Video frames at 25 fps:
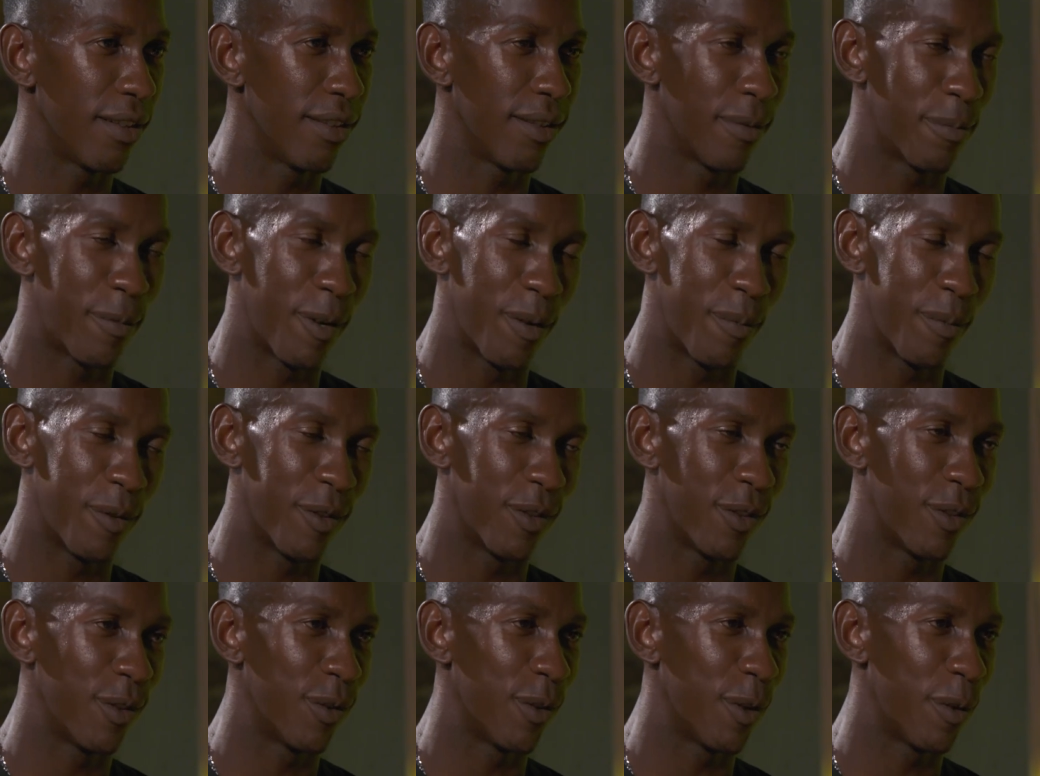The promise
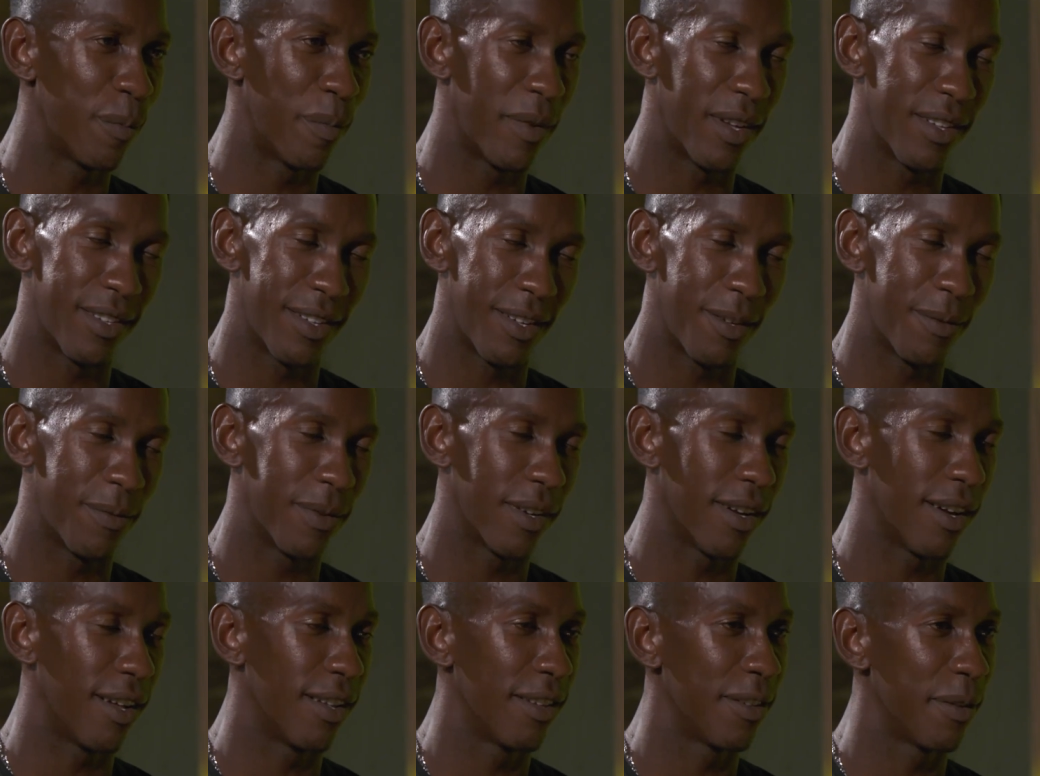to hold myself
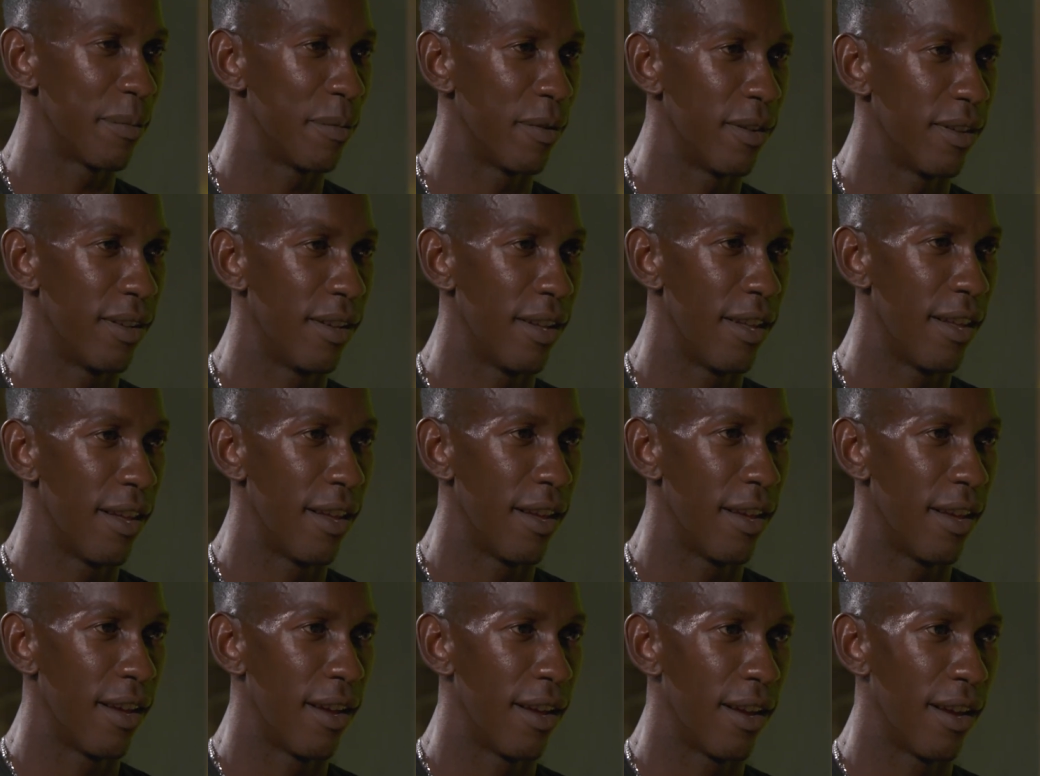accountable
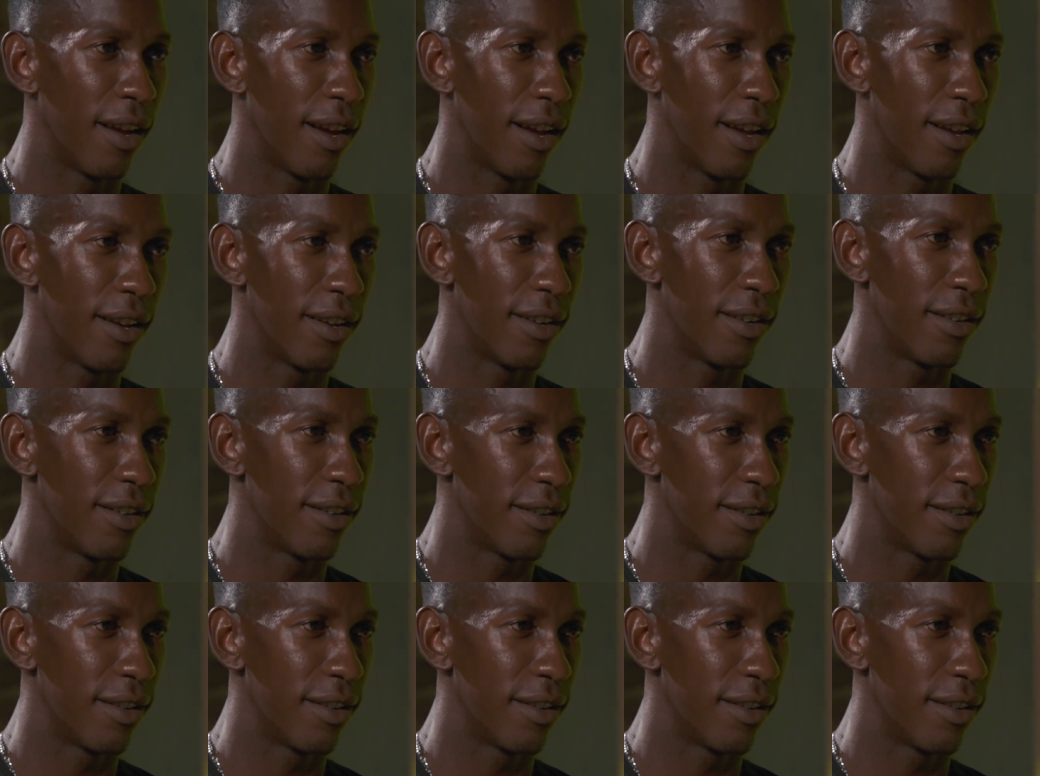and